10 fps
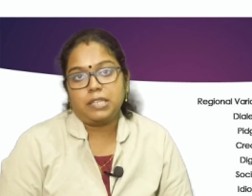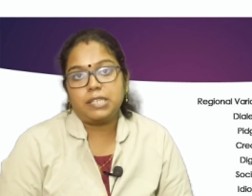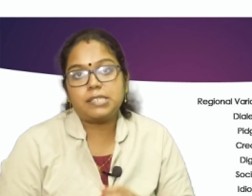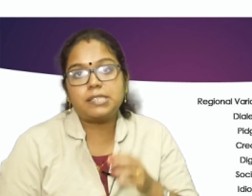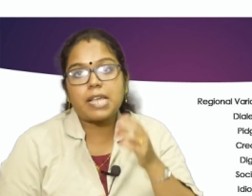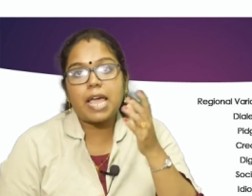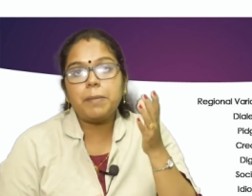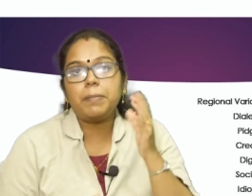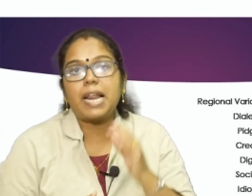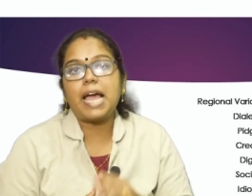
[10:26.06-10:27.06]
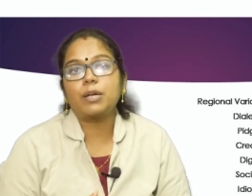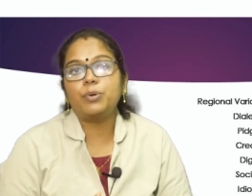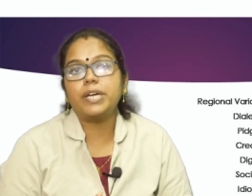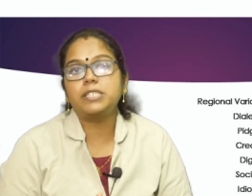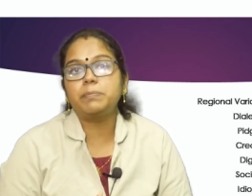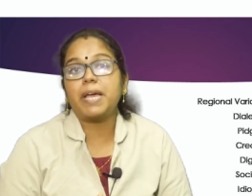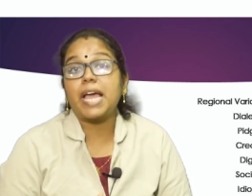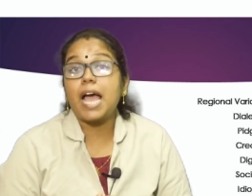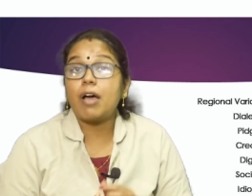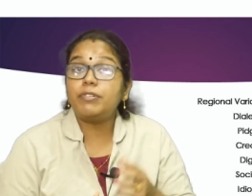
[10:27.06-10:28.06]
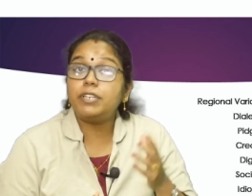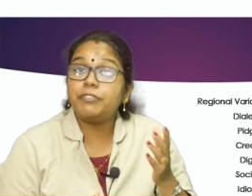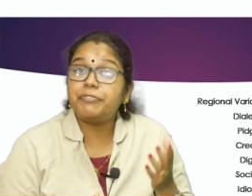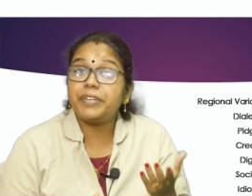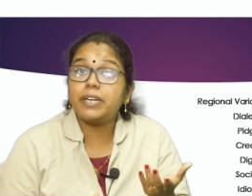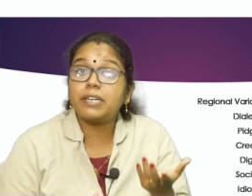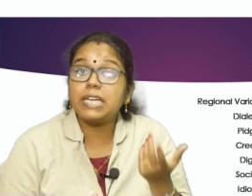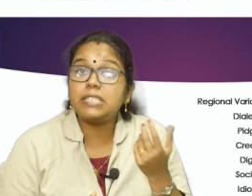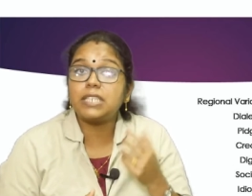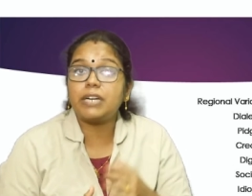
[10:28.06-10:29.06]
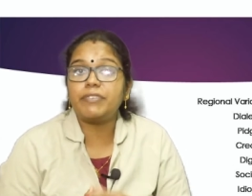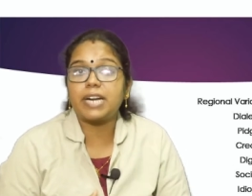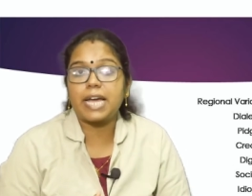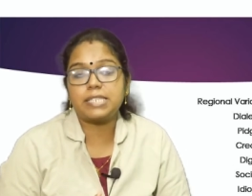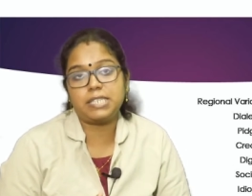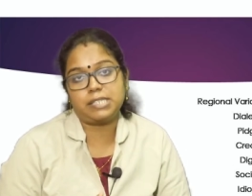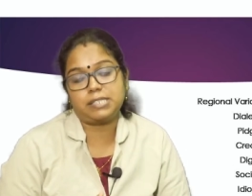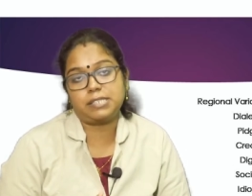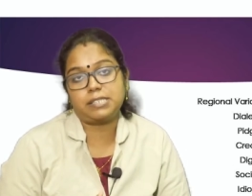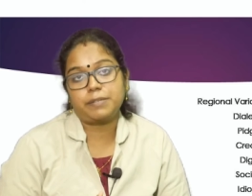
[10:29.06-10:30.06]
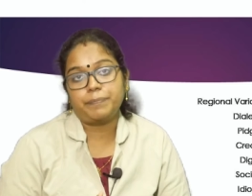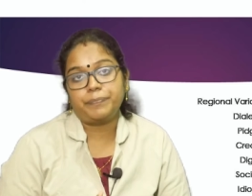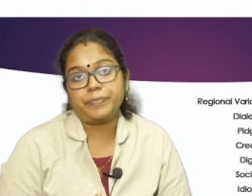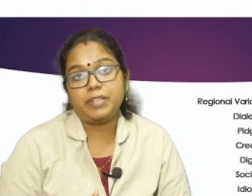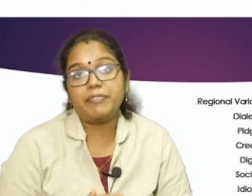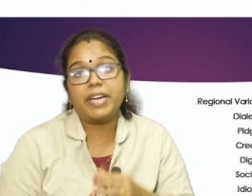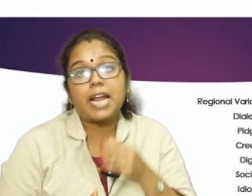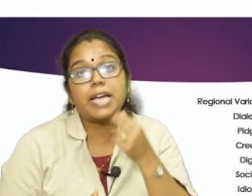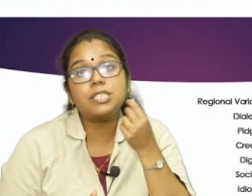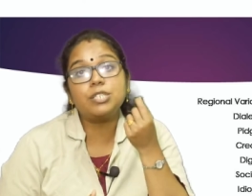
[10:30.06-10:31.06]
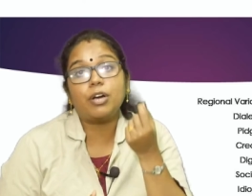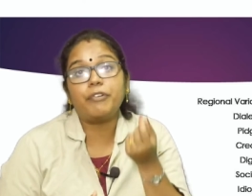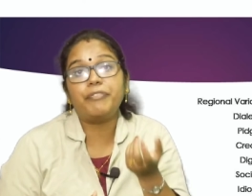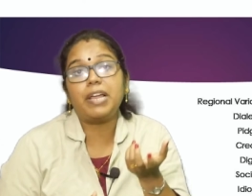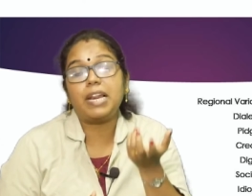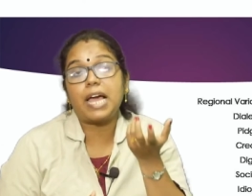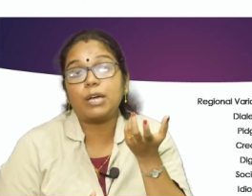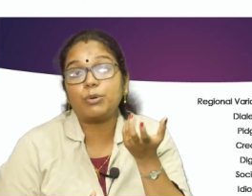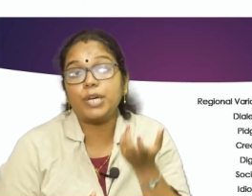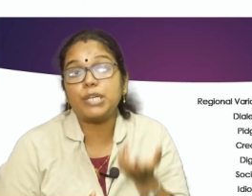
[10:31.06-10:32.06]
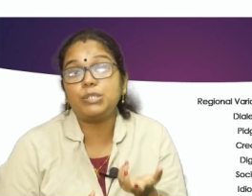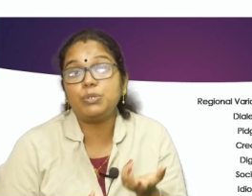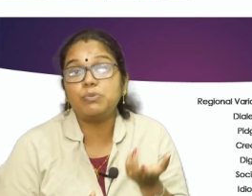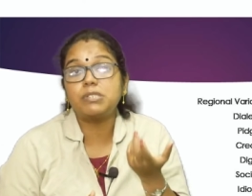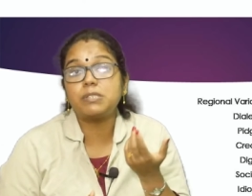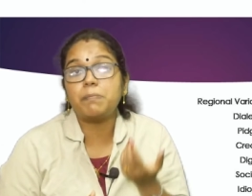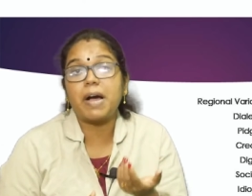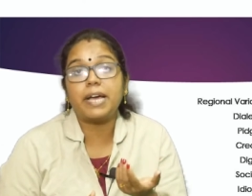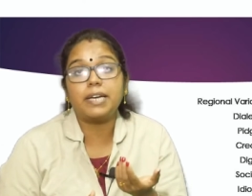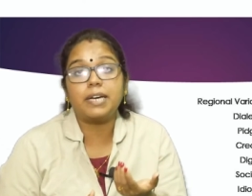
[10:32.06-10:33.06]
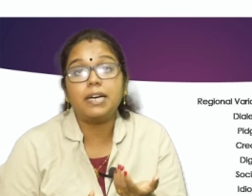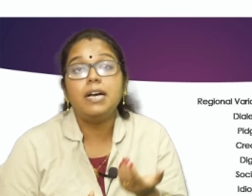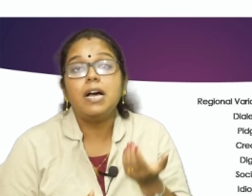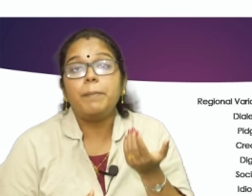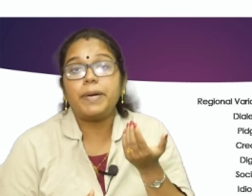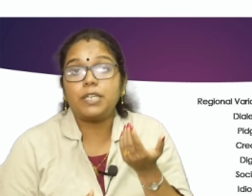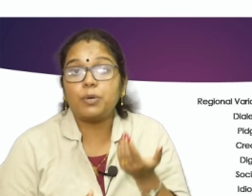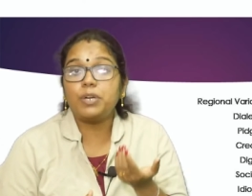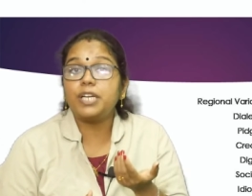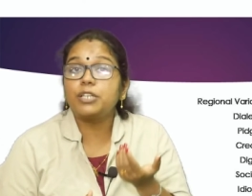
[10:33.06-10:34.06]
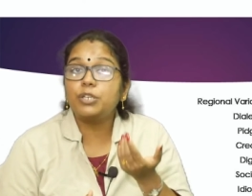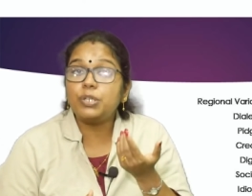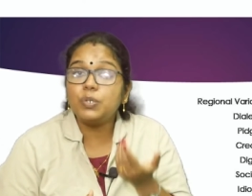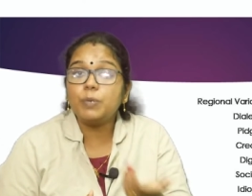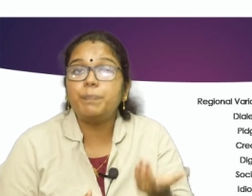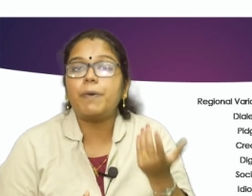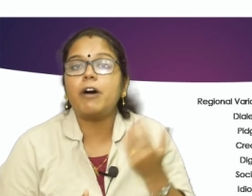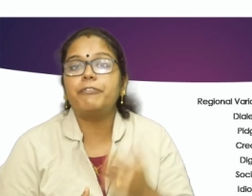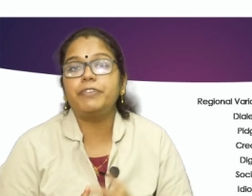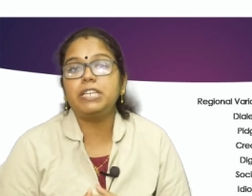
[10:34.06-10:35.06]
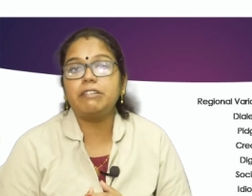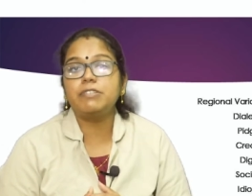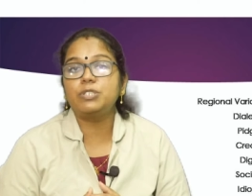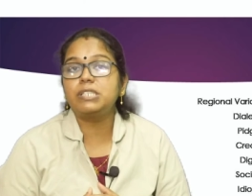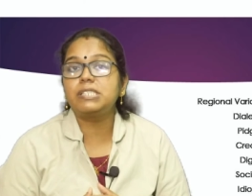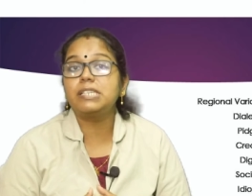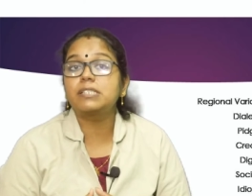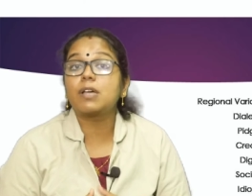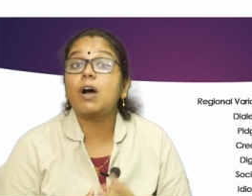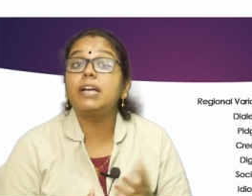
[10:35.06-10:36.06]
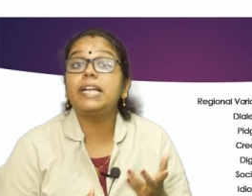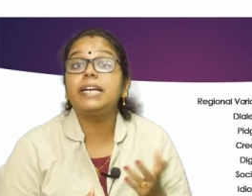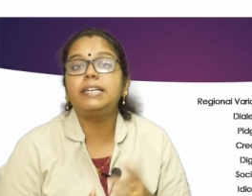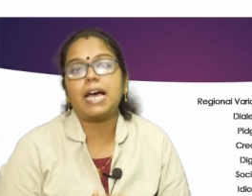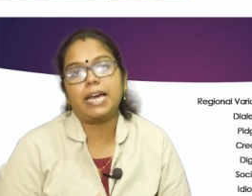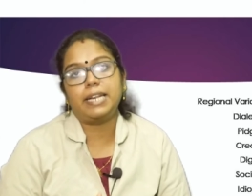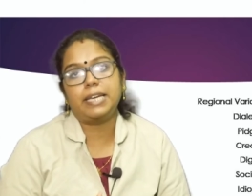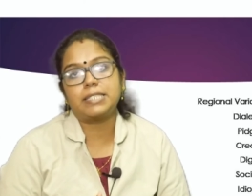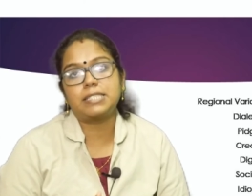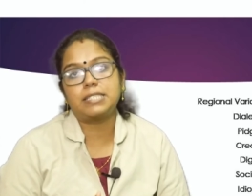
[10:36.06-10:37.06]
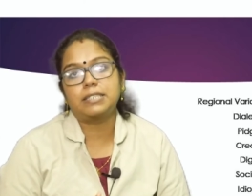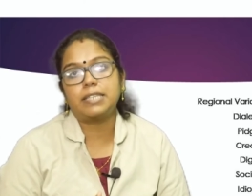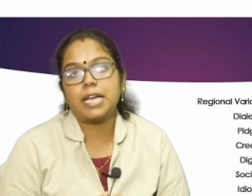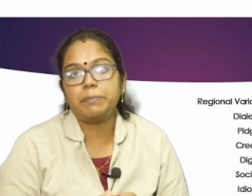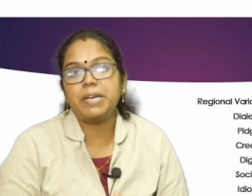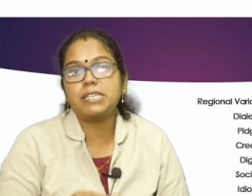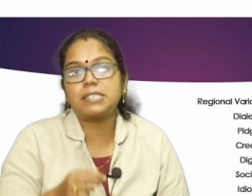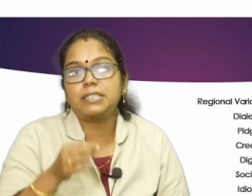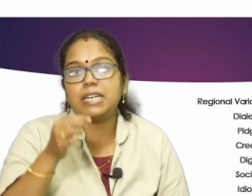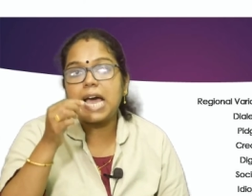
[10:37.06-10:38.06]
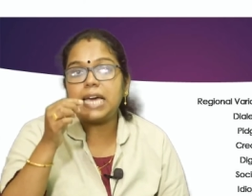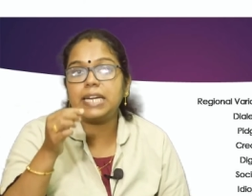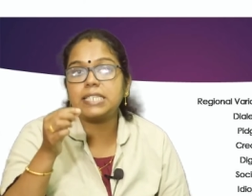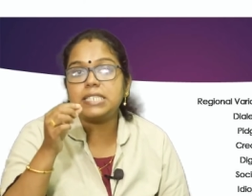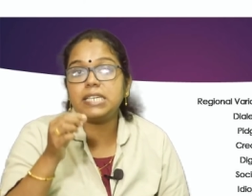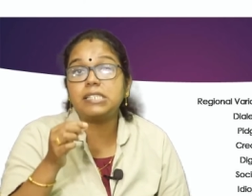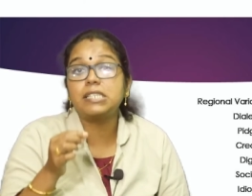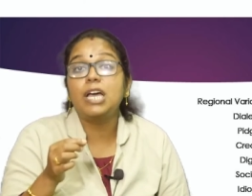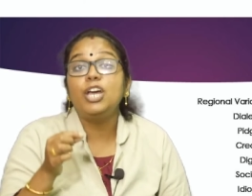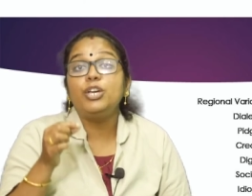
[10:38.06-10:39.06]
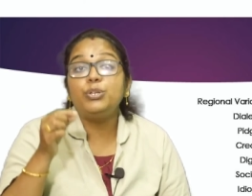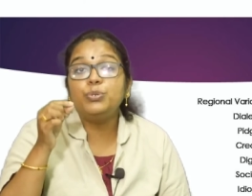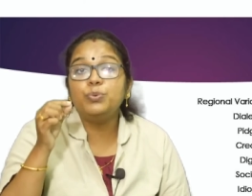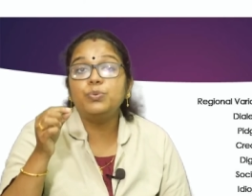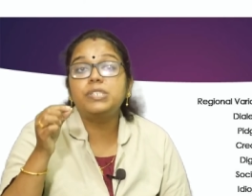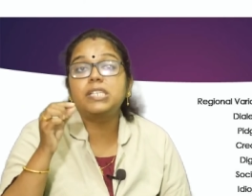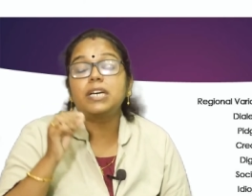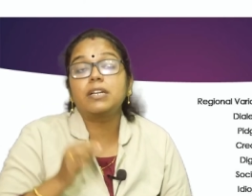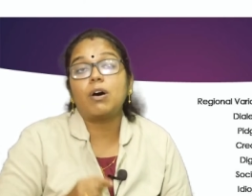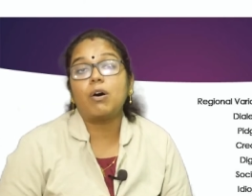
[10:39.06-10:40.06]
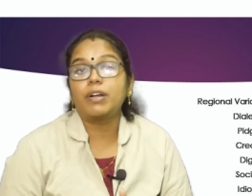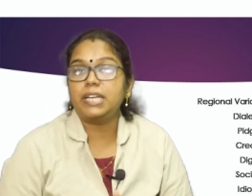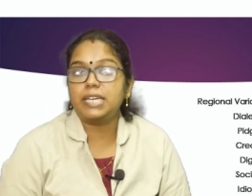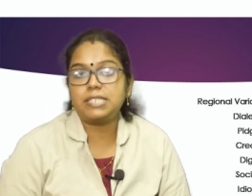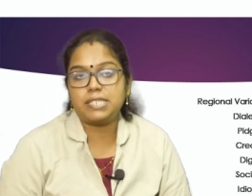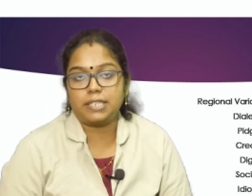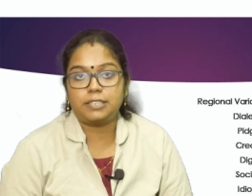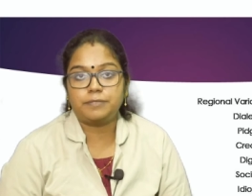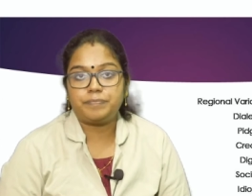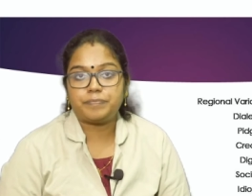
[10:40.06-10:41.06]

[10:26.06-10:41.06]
The same language may have different regional varieties. The variety of a language used by a particular group of individuals is called a dialect. That means the dialect is user-oriented.